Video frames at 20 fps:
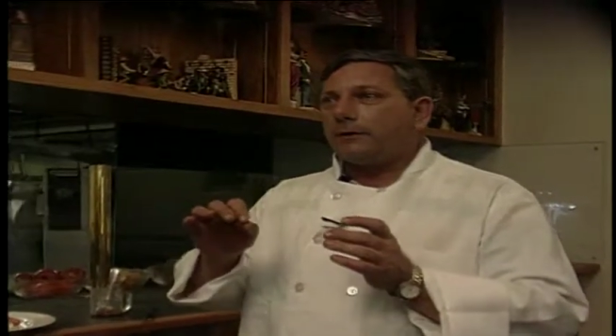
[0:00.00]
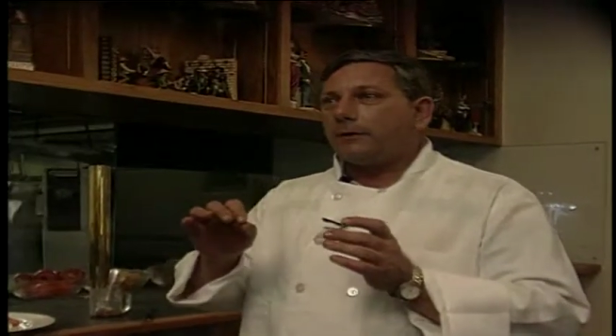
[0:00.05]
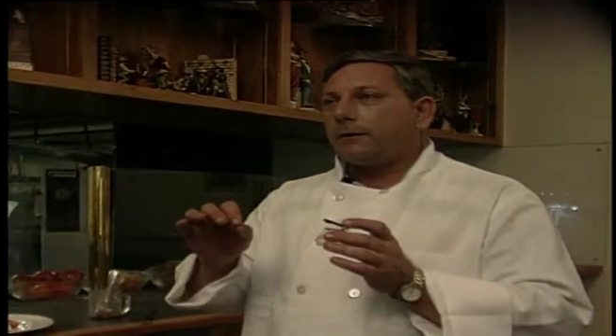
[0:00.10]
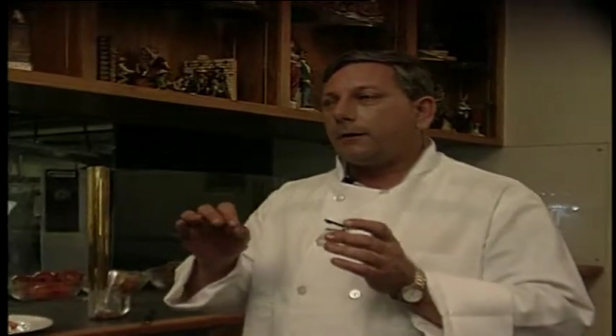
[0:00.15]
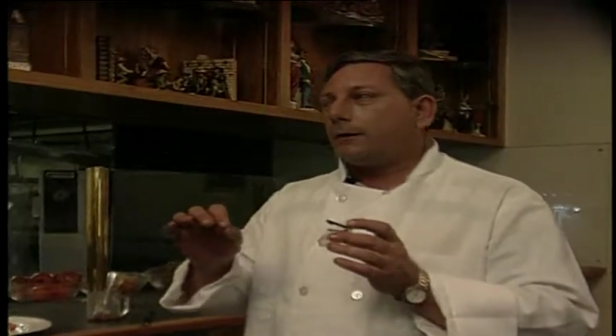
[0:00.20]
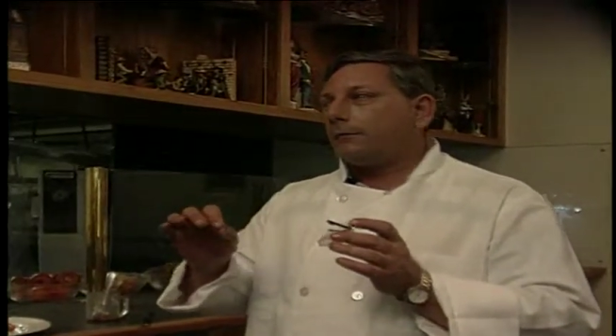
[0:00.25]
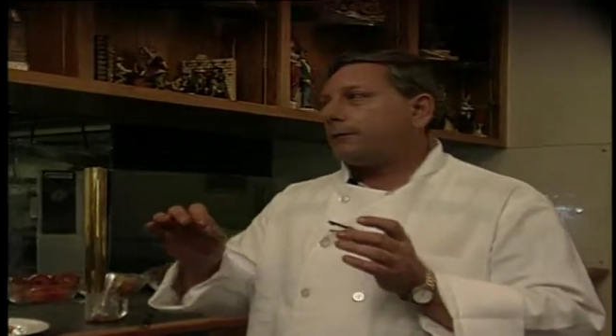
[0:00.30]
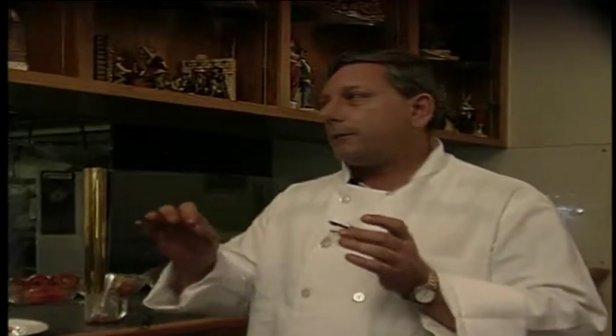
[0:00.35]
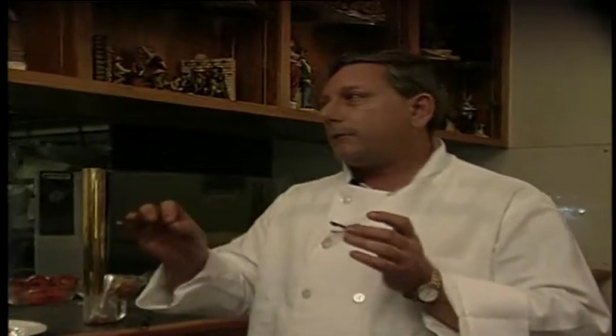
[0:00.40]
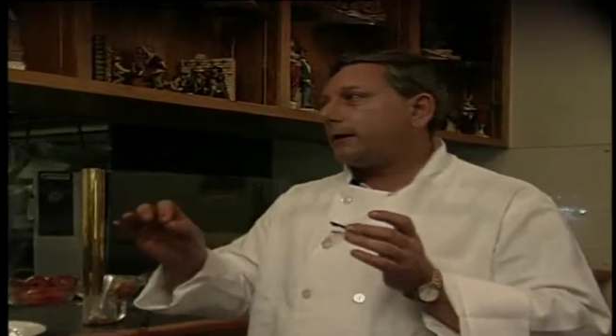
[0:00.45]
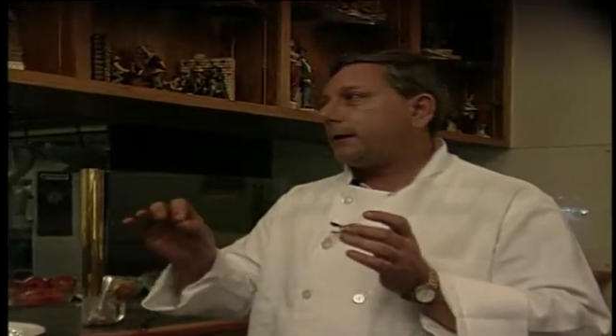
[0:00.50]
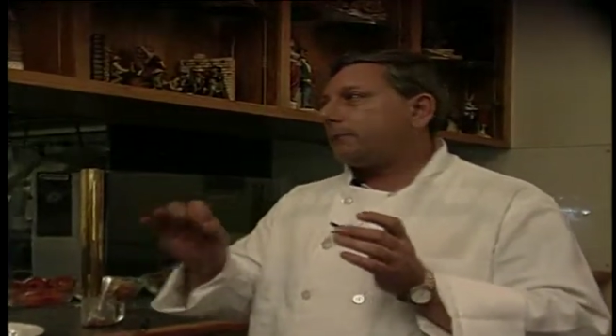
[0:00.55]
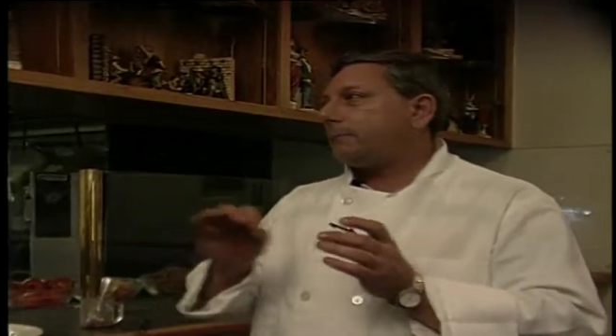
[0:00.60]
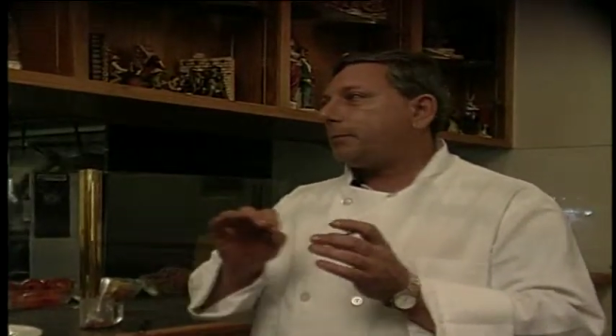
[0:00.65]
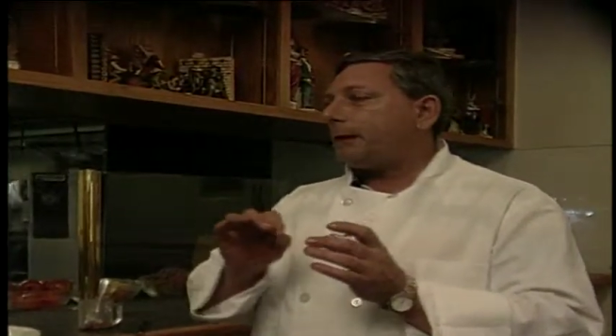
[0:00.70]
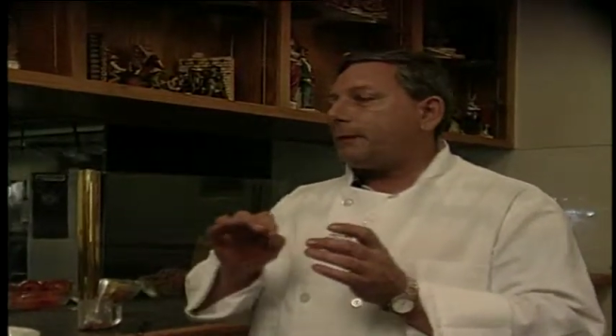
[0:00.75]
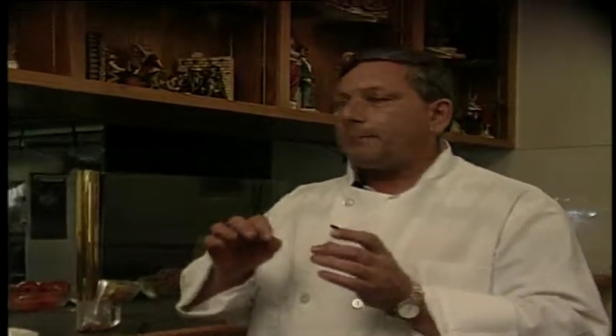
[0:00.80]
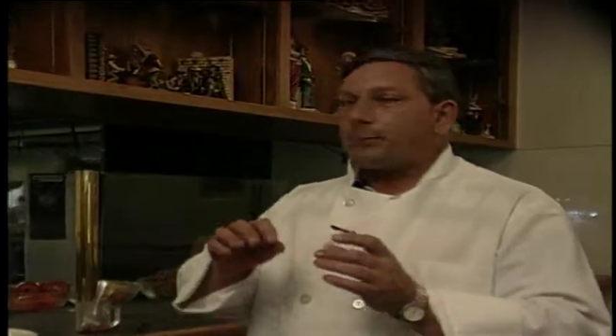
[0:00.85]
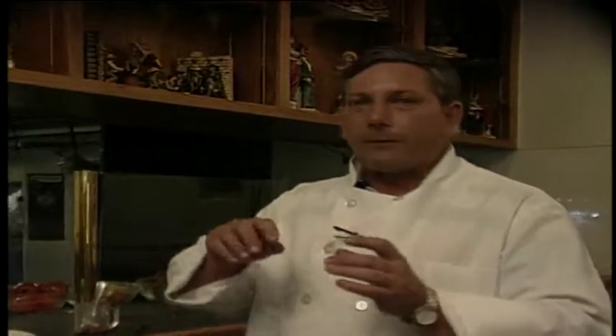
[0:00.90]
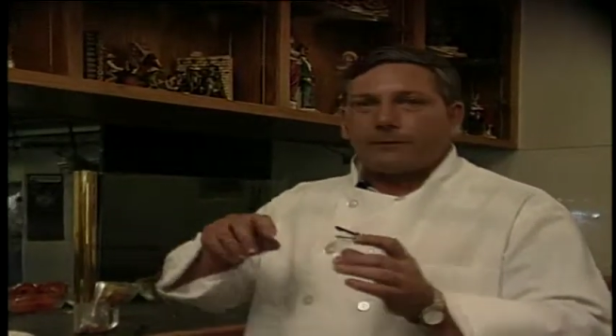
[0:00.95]
of red
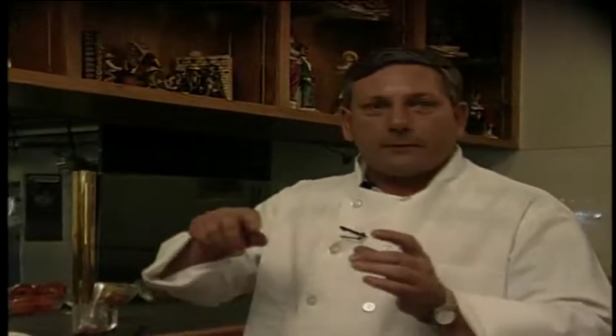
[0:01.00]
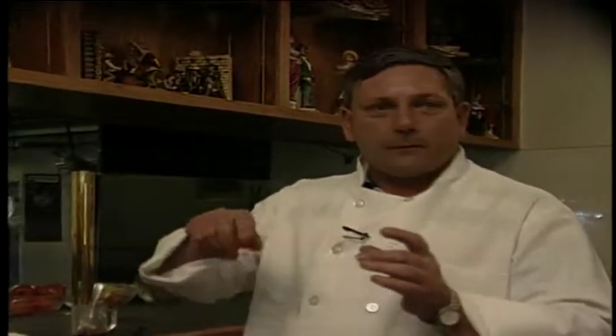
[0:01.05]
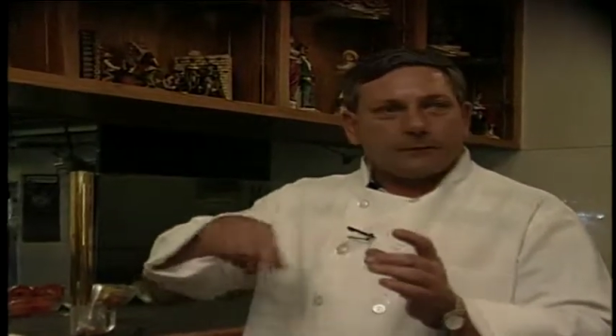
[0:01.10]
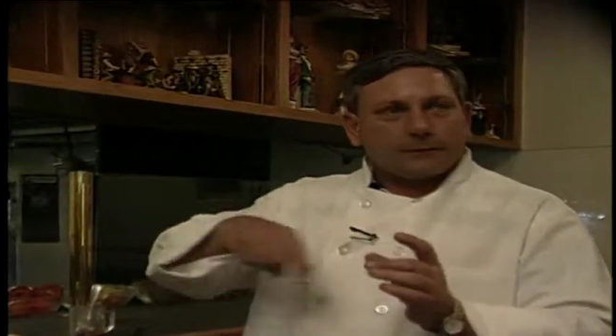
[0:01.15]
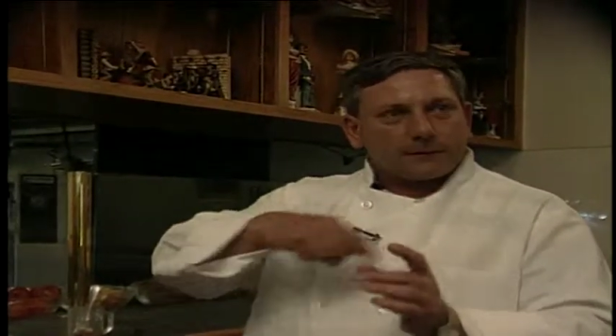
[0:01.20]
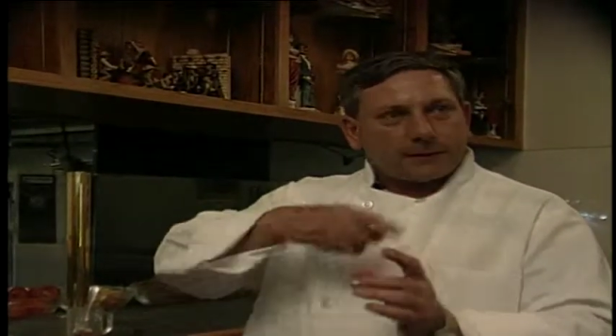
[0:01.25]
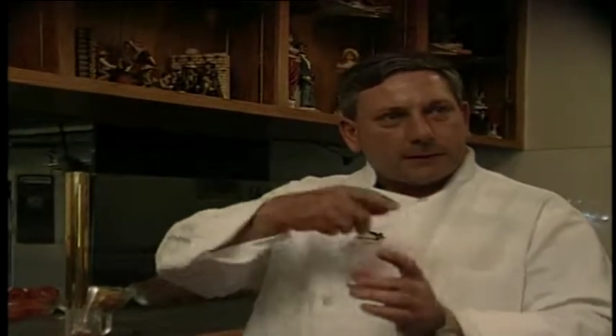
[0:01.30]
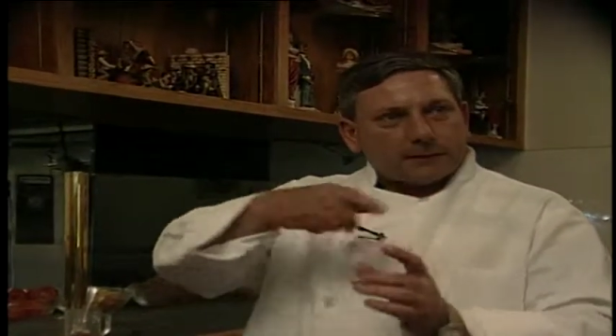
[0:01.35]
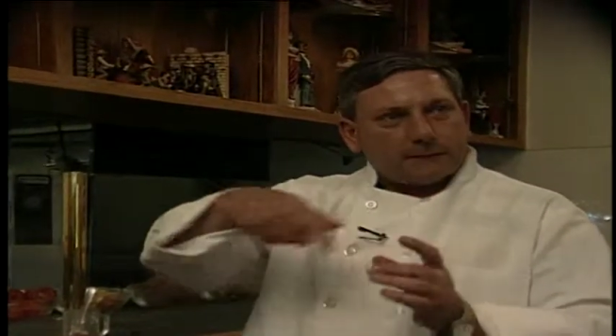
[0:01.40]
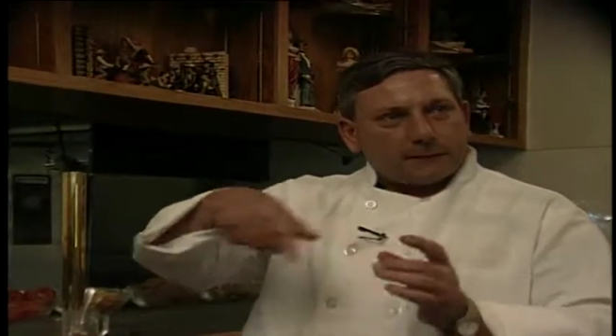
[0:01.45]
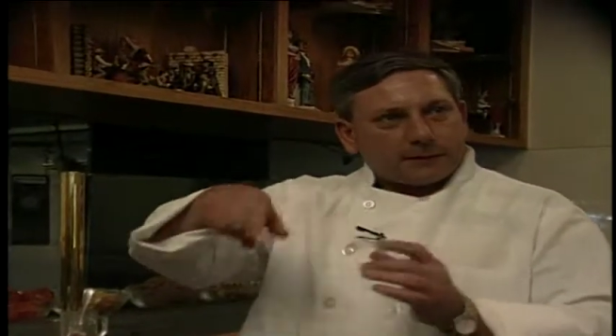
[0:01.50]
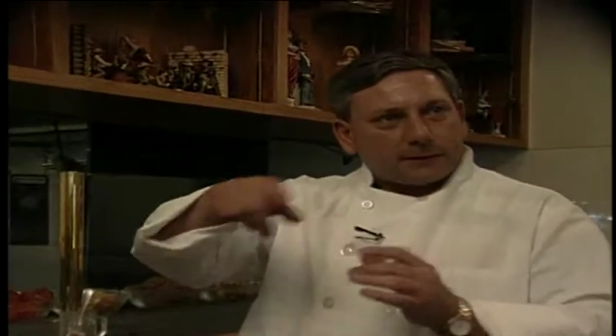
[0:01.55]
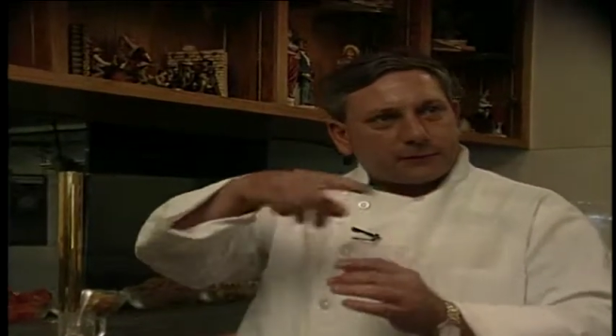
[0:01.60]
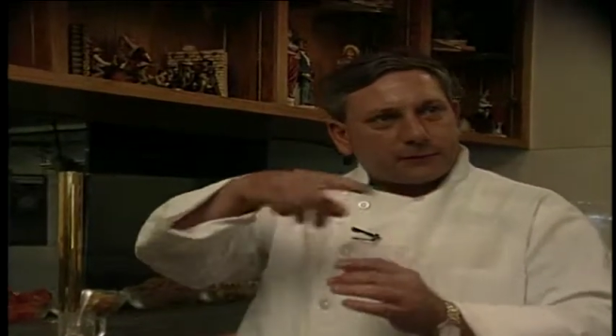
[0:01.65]
pepper and kind of make